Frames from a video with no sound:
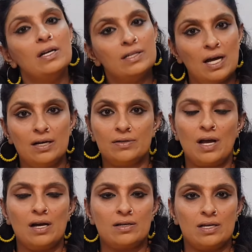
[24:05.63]
the
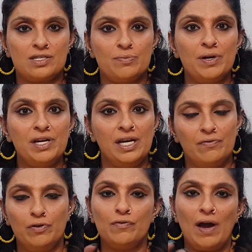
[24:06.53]
customer need.
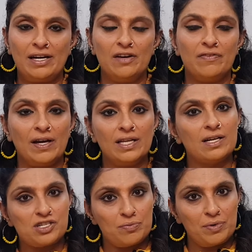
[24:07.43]
We identify the
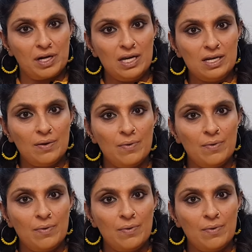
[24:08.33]
customer need.